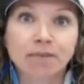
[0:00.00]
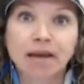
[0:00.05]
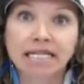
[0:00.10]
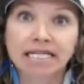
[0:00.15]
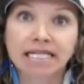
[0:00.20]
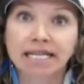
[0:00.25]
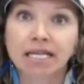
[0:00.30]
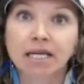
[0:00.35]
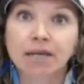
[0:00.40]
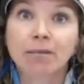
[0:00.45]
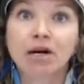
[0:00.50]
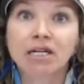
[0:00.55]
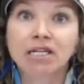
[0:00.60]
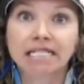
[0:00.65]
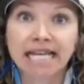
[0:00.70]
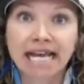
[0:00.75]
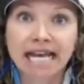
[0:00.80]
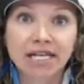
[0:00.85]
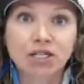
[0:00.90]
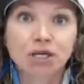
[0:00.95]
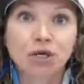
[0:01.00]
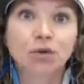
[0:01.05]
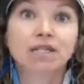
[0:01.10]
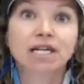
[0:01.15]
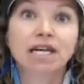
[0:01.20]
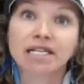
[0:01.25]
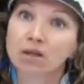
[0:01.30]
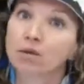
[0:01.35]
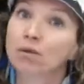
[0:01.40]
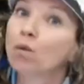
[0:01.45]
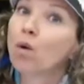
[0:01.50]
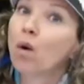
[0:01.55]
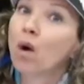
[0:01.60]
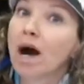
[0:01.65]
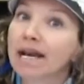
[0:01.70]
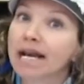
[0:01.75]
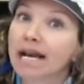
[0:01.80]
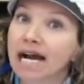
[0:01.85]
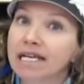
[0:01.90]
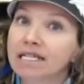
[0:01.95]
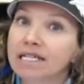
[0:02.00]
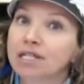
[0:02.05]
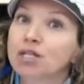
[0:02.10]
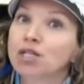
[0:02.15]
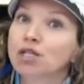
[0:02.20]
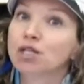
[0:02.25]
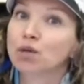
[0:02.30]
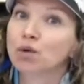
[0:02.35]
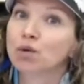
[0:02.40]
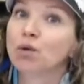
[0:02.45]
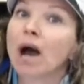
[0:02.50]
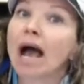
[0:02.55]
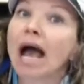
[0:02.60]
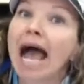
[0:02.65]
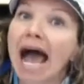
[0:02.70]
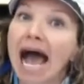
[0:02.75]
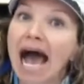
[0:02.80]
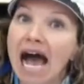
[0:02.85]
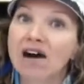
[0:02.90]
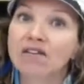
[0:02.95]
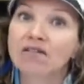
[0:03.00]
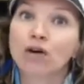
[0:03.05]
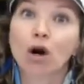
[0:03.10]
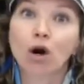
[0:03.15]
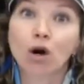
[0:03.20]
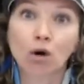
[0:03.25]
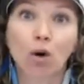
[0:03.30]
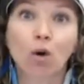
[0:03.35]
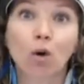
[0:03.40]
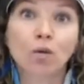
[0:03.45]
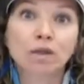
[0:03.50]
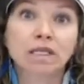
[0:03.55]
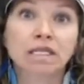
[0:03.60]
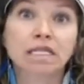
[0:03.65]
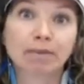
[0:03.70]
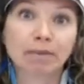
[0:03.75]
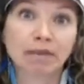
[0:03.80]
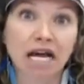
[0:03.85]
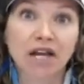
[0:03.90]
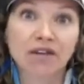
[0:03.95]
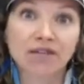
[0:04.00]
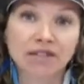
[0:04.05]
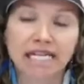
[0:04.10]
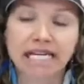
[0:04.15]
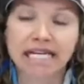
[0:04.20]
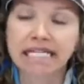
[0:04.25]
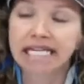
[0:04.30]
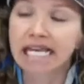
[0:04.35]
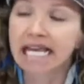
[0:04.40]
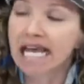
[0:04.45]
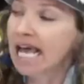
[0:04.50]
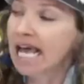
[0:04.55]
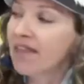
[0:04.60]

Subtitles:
Basically, Monsanto doesn't want us to have our own supply of seeds.